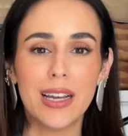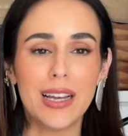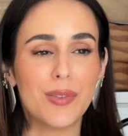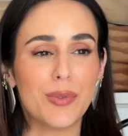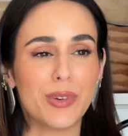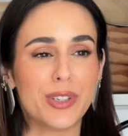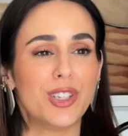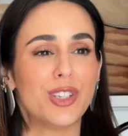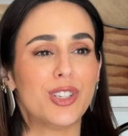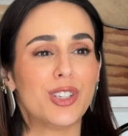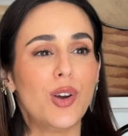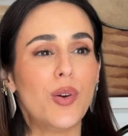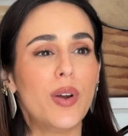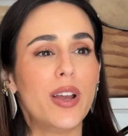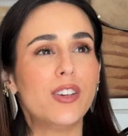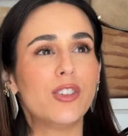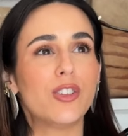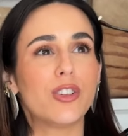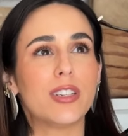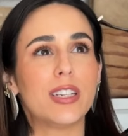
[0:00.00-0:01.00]
which is so
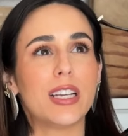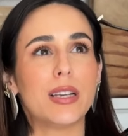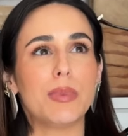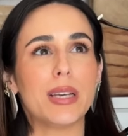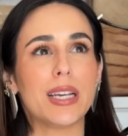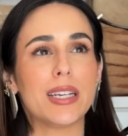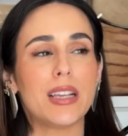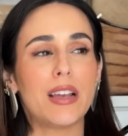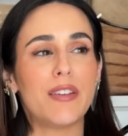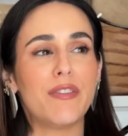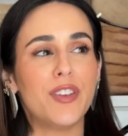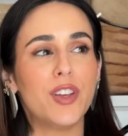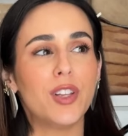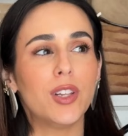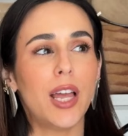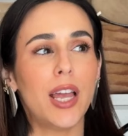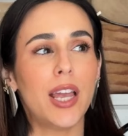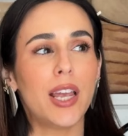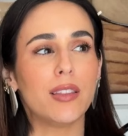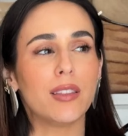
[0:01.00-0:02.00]
interesting because I feel
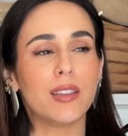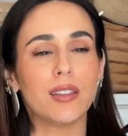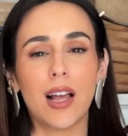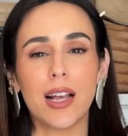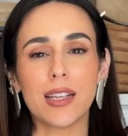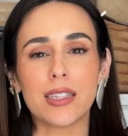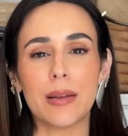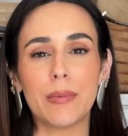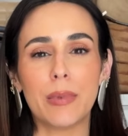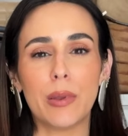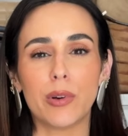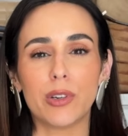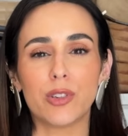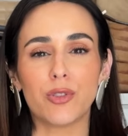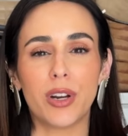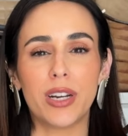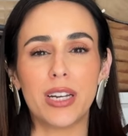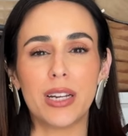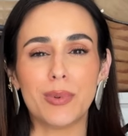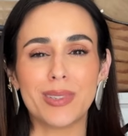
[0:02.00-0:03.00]
like the last time they were
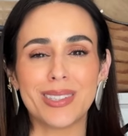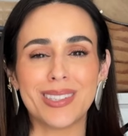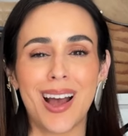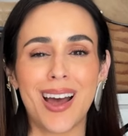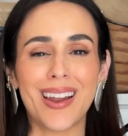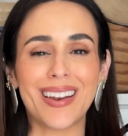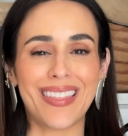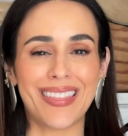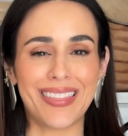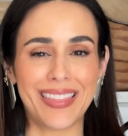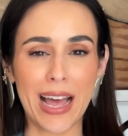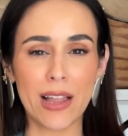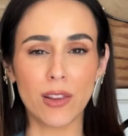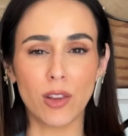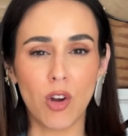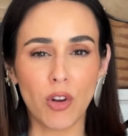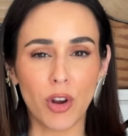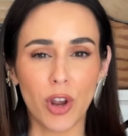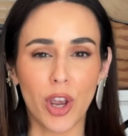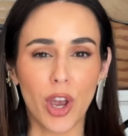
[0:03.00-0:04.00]
trending was not that
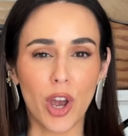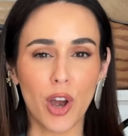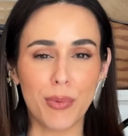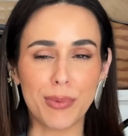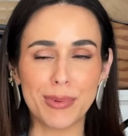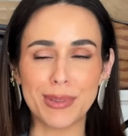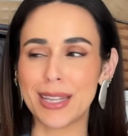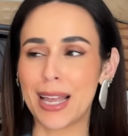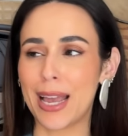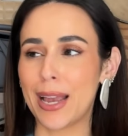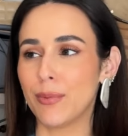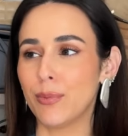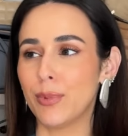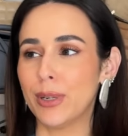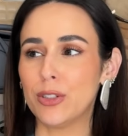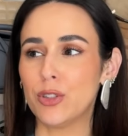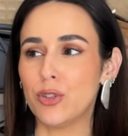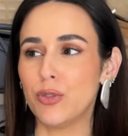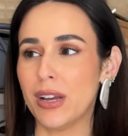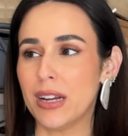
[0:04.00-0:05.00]
long ago. It was like,
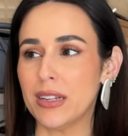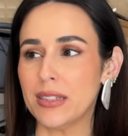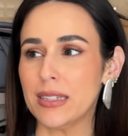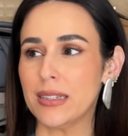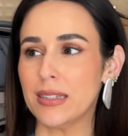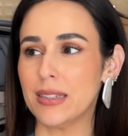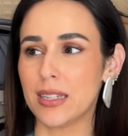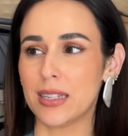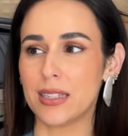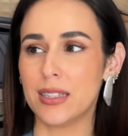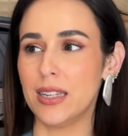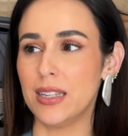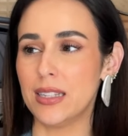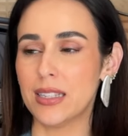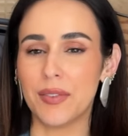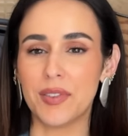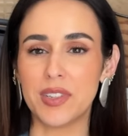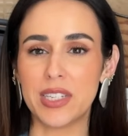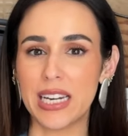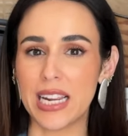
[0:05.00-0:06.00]
what, 2016,
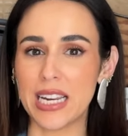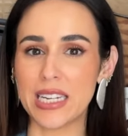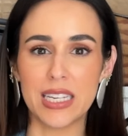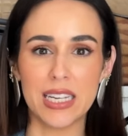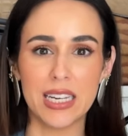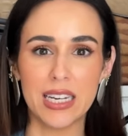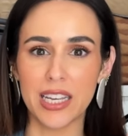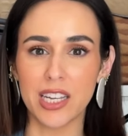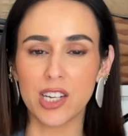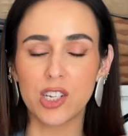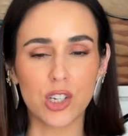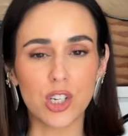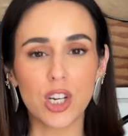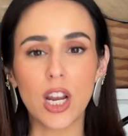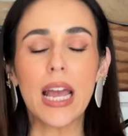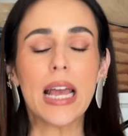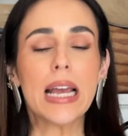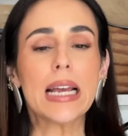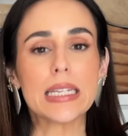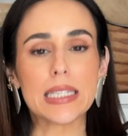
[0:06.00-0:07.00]
17, 18-ish
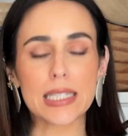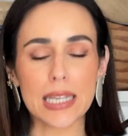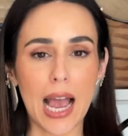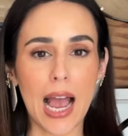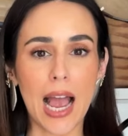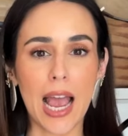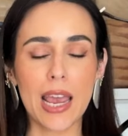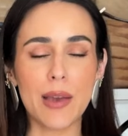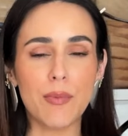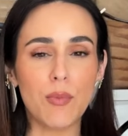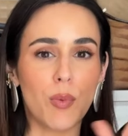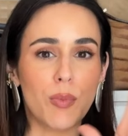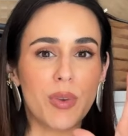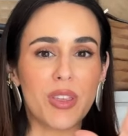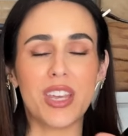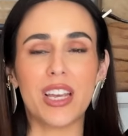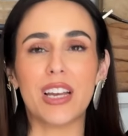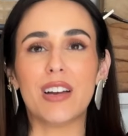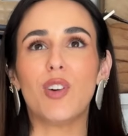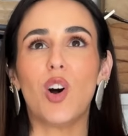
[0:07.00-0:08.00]
time when we
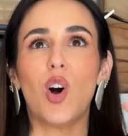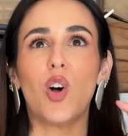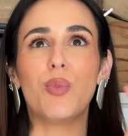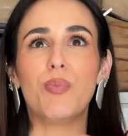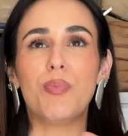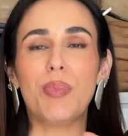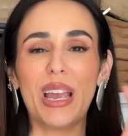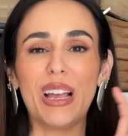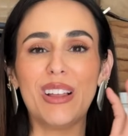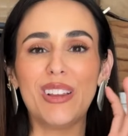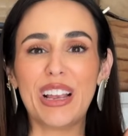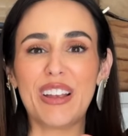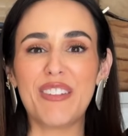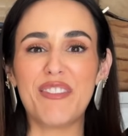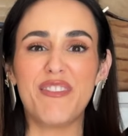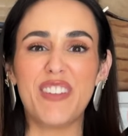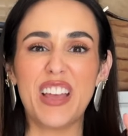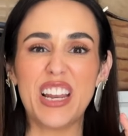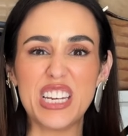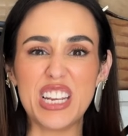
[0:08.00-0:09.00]
think of all the big like
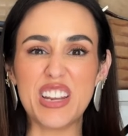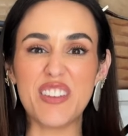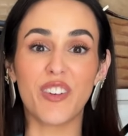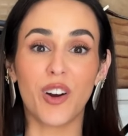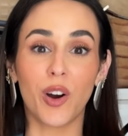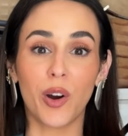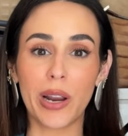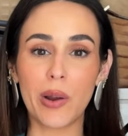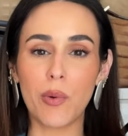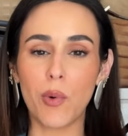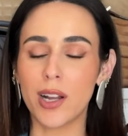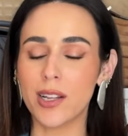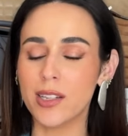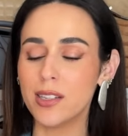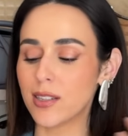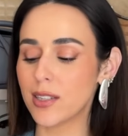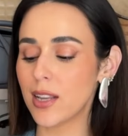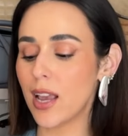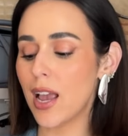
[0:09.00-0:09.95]
Fendi furry ones.